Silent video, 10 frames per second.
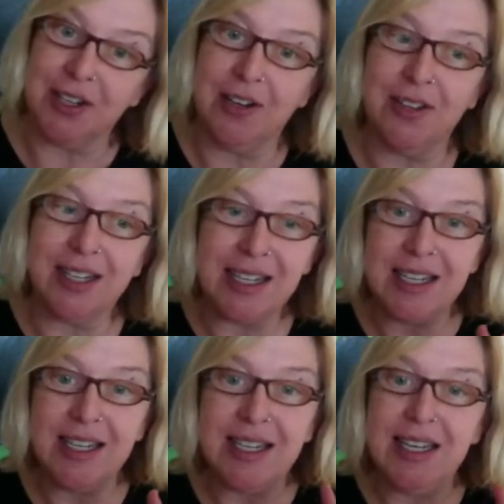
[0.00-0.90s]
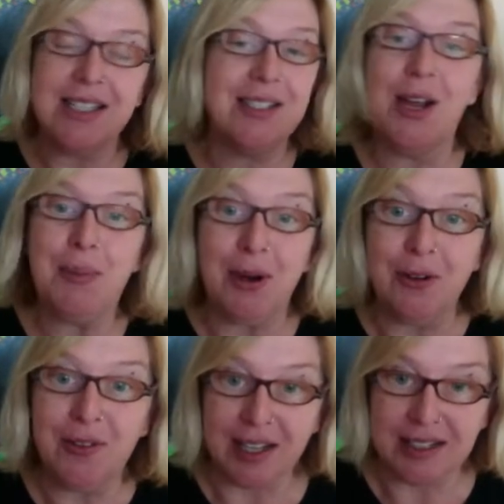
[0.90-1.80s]
He's not
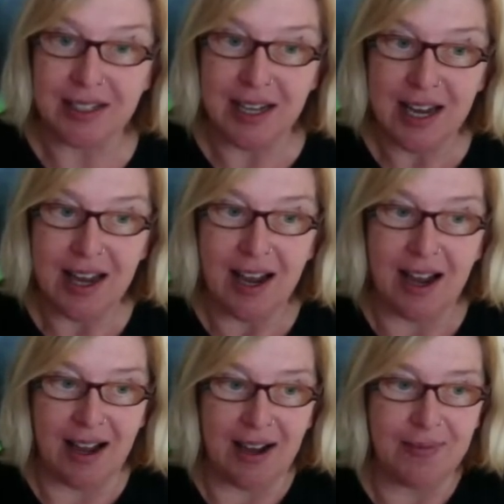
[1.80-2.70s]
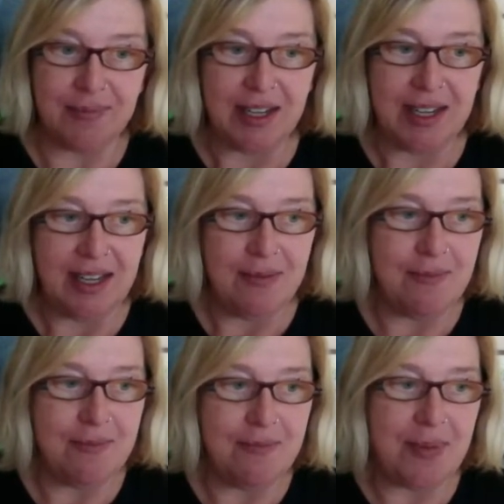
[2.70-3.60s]
perfect,
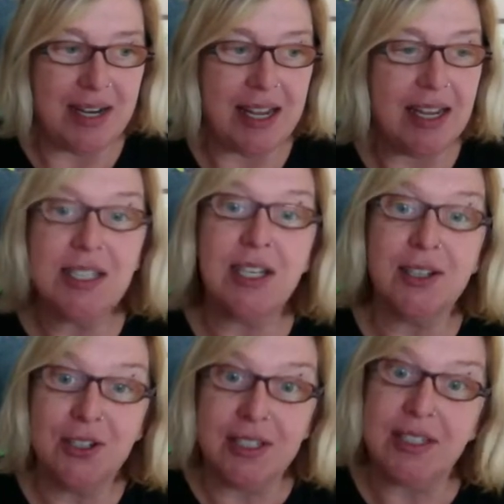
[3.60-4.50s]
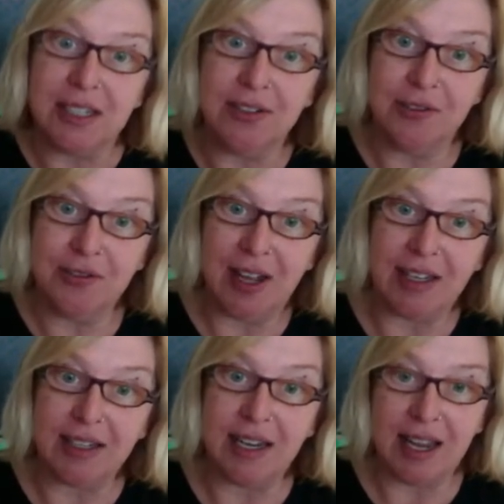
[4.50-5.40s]
but he is a good deal of fun.